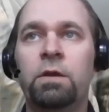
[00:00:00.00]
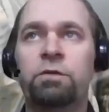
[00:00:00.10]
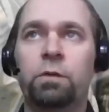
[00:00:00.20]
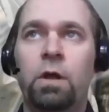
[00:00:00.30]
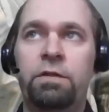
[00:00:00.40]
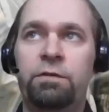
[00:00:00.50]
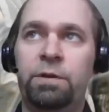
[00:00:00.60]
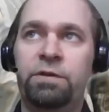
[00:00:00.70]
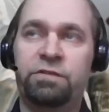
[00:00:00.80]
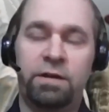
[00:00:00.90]
So a lot of these
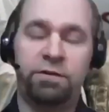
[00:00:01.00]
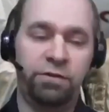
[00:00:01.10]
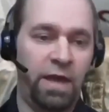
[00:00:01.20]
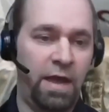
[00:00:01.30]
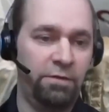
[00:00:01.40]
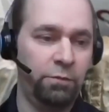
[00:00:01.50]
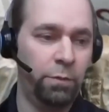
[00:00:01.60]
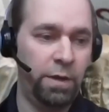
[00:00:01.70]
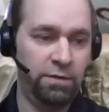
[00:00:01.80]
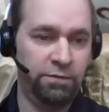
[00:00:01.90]
places actually have a
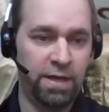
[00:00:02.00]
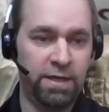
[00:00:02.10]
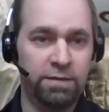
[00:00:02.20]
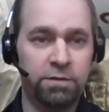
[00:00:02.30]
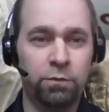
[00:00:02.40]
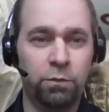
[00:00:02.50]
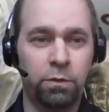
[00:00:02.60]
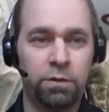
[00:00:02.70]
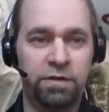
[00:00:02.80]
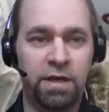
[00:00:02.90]
way of getting in the
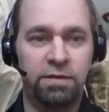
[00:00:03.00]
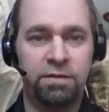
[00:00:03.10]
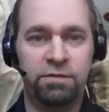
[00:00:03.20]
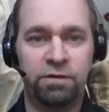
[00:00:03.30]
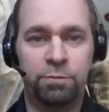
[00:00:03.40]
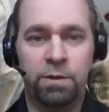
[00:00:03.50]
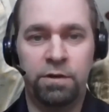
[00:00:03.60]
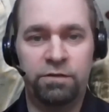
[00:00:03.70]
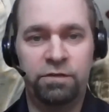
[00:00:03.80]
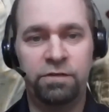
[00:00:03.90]
door to get these
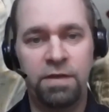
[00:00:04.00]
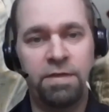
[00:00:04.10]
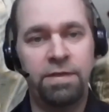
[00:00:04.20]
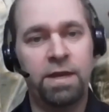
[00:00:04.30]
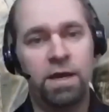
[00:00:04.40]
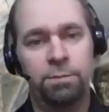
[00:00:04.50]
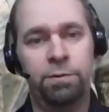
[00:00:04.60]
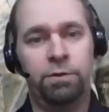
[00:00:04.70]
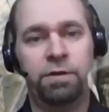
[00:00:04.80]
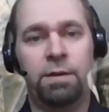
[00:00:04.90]
experiences, and then they kind of
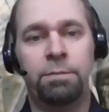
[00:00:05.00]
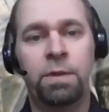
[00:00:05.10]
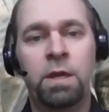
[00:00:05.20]
build up.